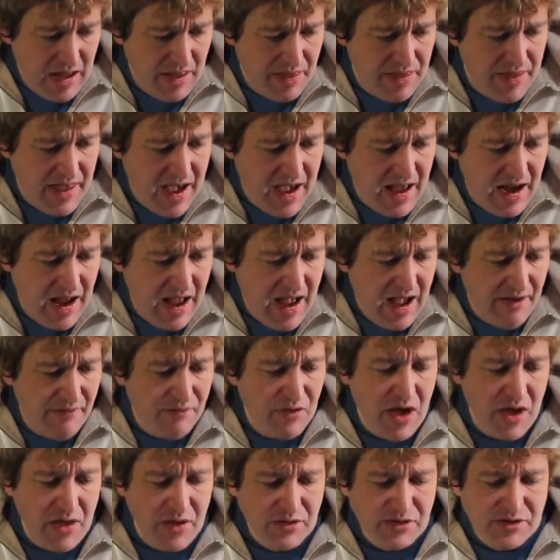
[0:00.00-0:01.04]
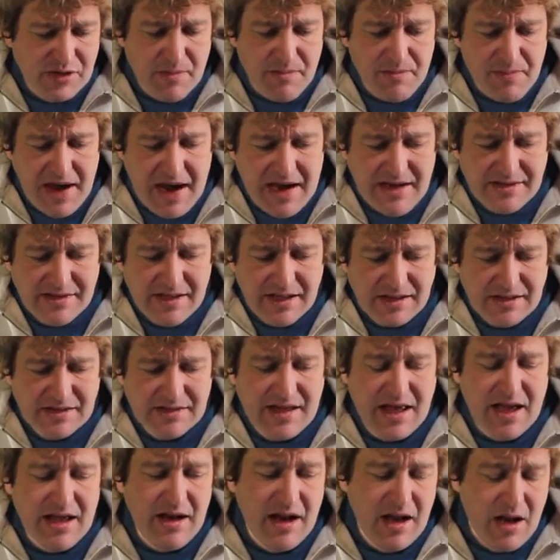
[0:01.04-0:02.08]
that have, now there's the basics
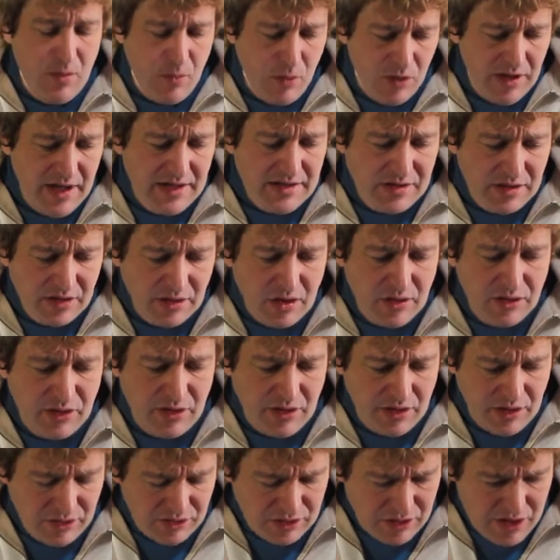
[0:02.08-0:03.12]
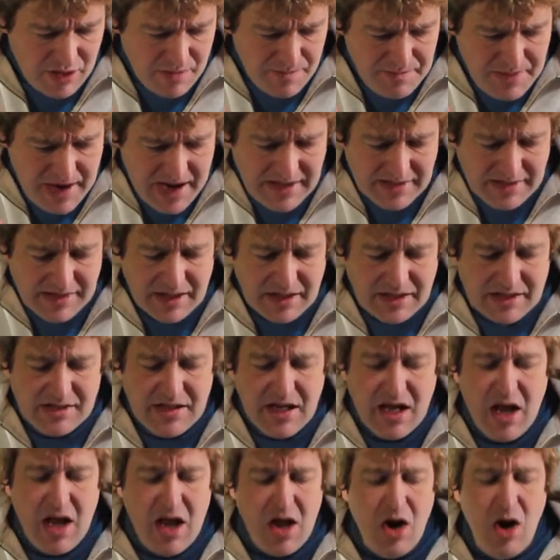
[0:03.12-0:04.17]
that, well, let's look at, so the basics
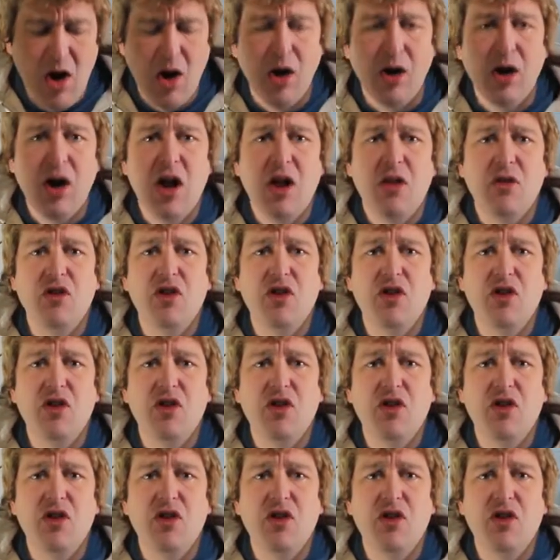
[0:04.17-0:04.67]
are,